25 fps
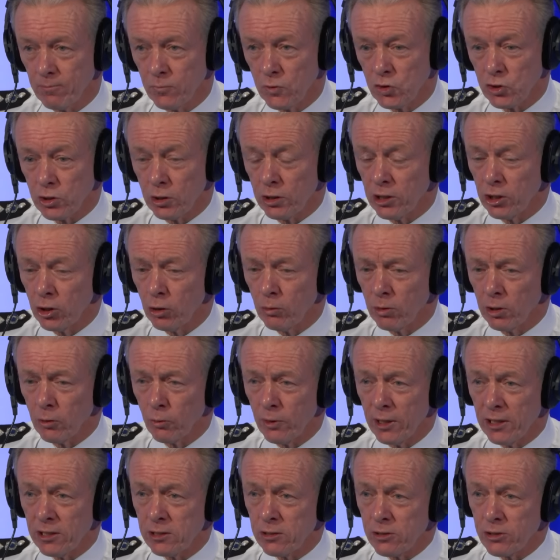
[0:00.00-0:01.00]
So you don't want to
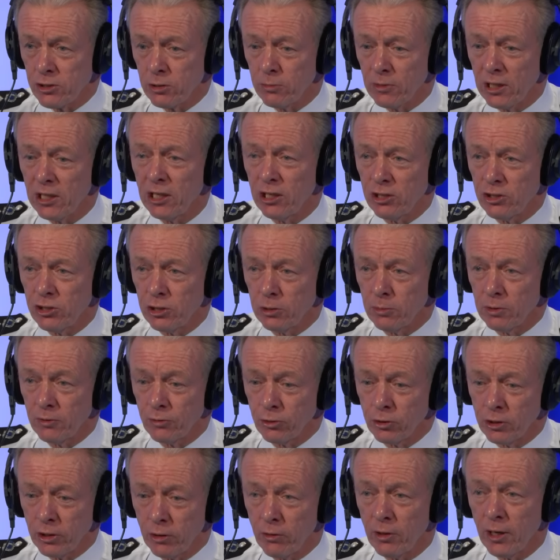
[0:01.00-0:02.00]
wait till somebody hits you
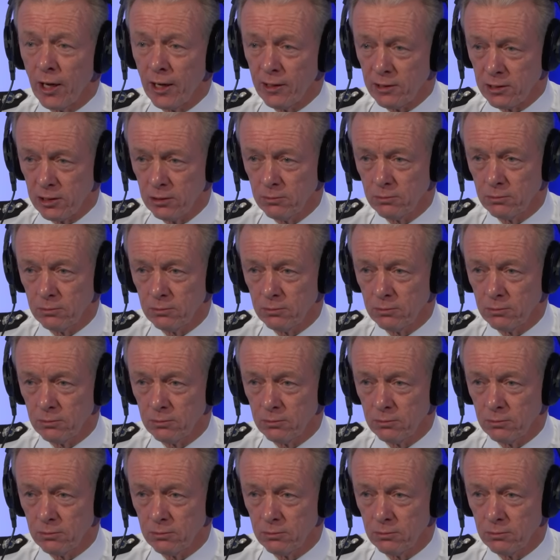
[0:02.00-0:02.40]
before you react.